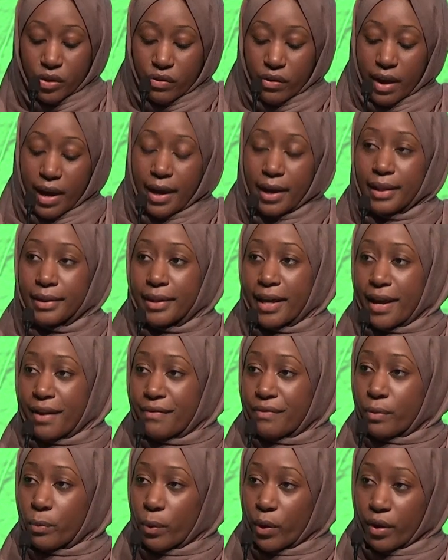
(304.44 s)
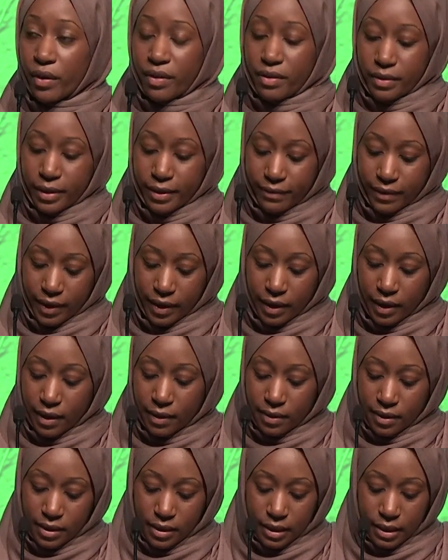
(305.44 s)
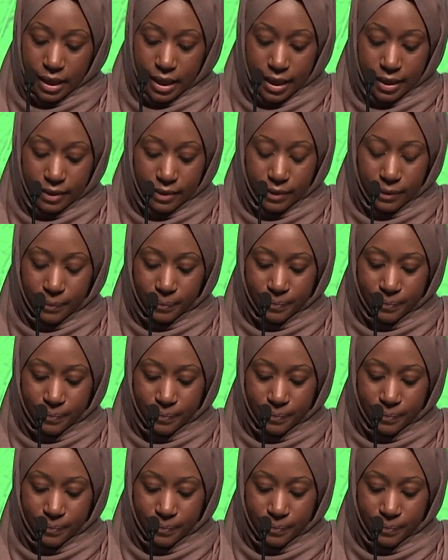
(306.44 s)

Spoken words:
create a life worth living in this land.